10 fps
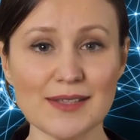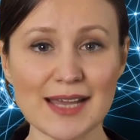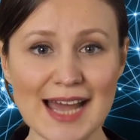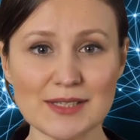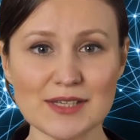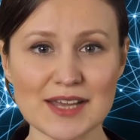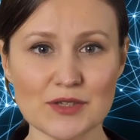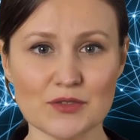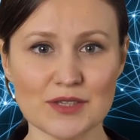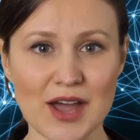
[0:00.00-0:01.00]
It's
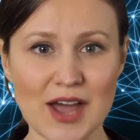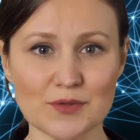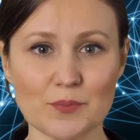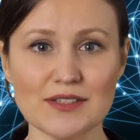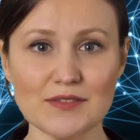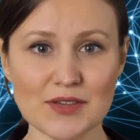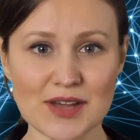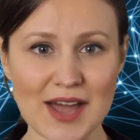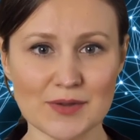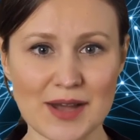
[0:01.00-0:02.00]
essential to have specific
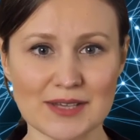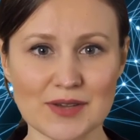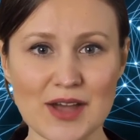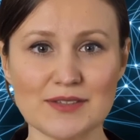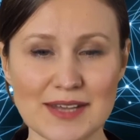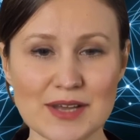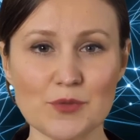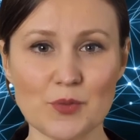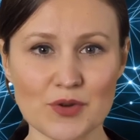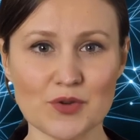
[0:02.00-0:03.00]
guidelines on safety
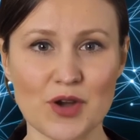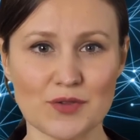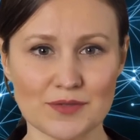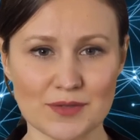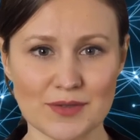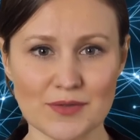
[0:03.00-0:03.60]
protocols,